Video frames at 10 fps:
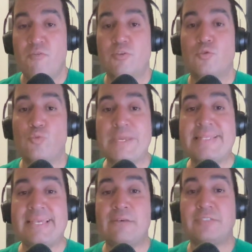for the
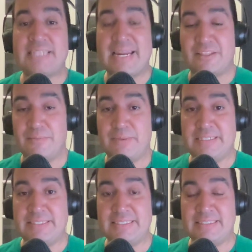retail side of the
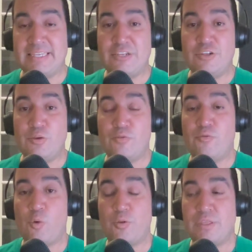business than you do
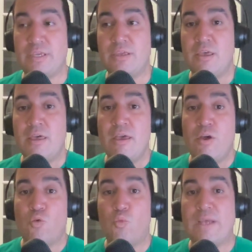for the
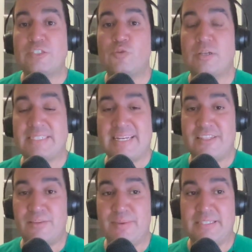restaurant side
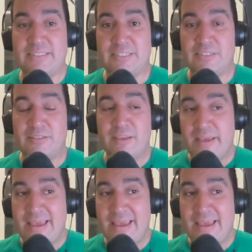of the business.